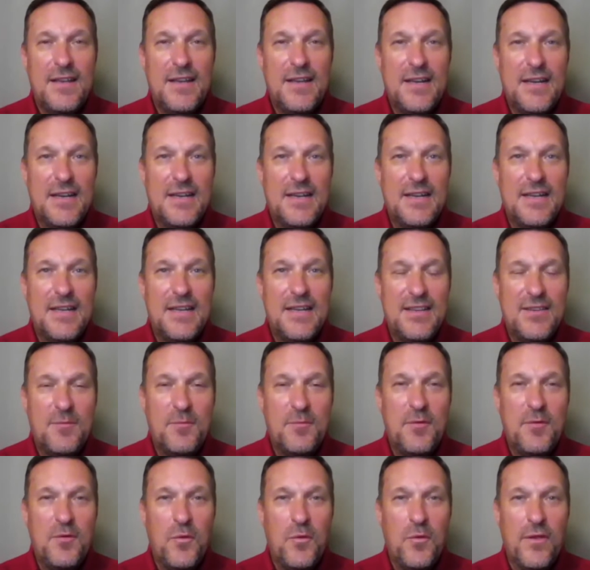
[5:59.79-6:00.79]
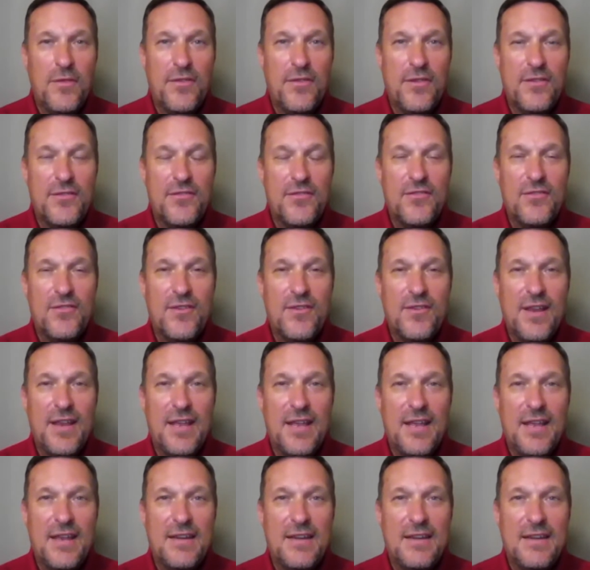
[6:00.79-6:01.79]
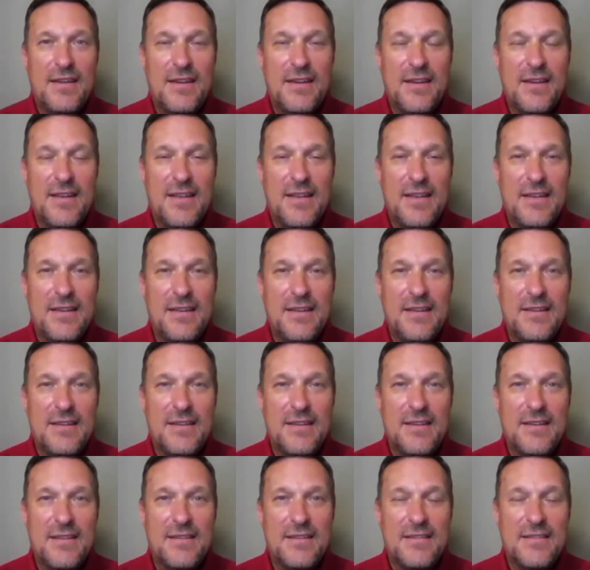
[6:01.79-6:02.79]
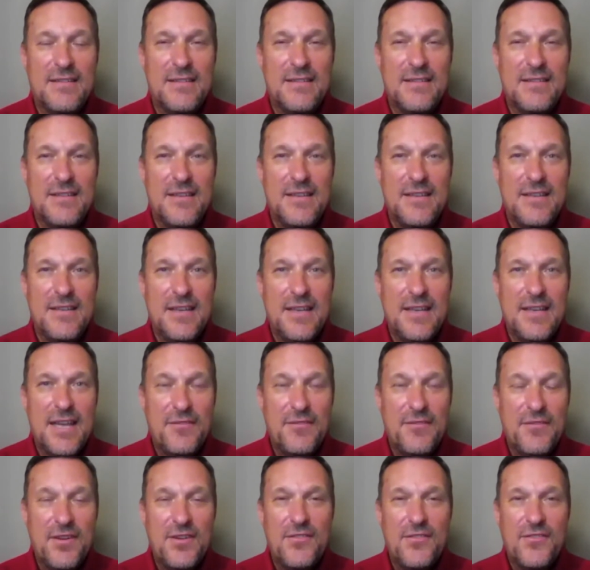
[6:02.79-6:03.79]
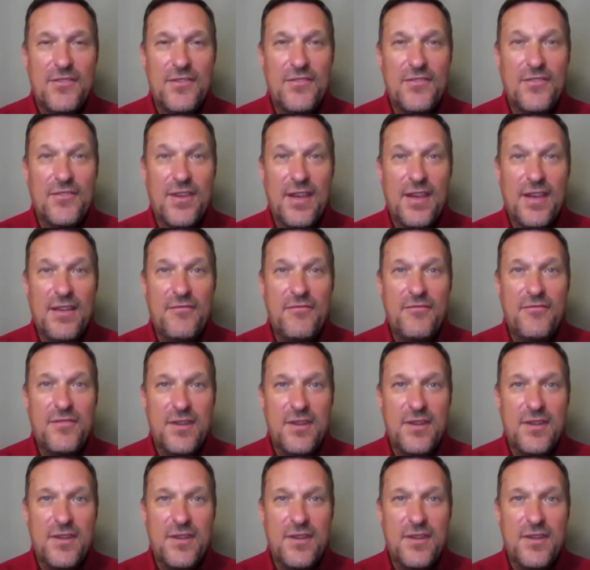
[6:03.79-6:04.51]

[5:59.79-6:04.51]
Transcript: has been with us and given us this gift